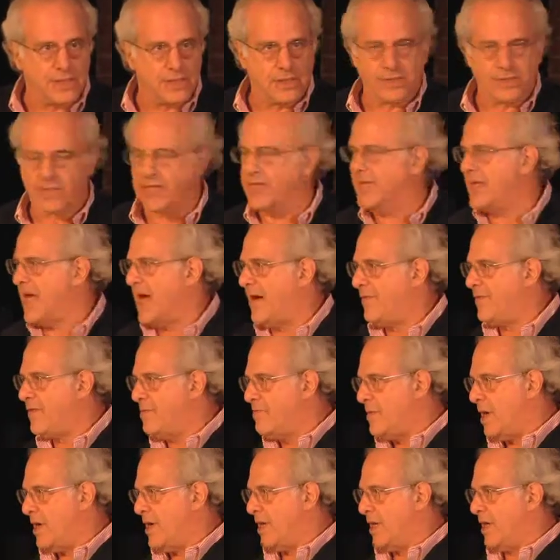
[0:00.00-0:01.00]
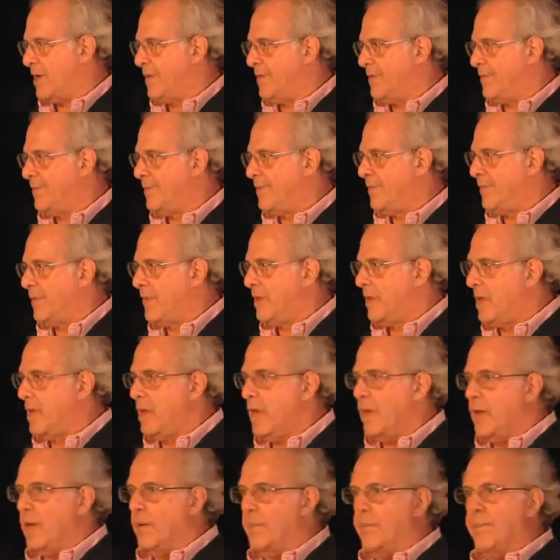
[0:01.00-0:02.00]
because they didn't have the money.
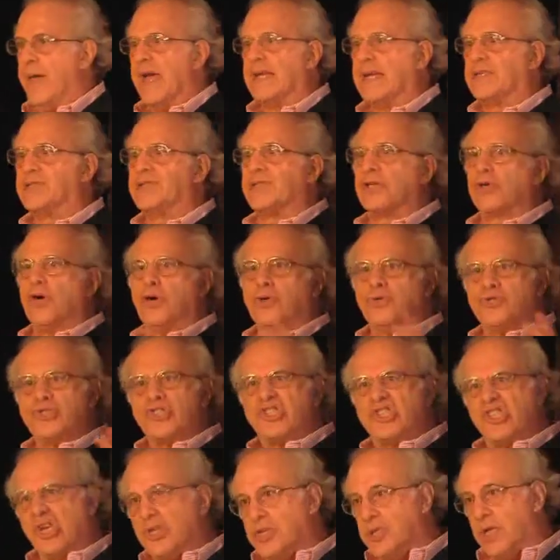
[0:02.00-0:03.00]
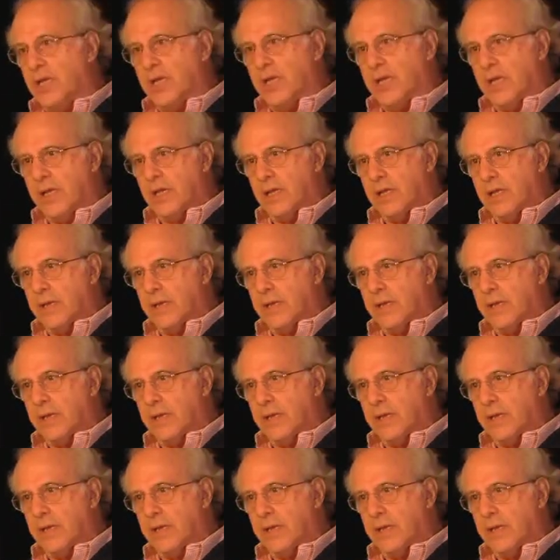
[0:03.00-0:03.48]
Mexico suddenly,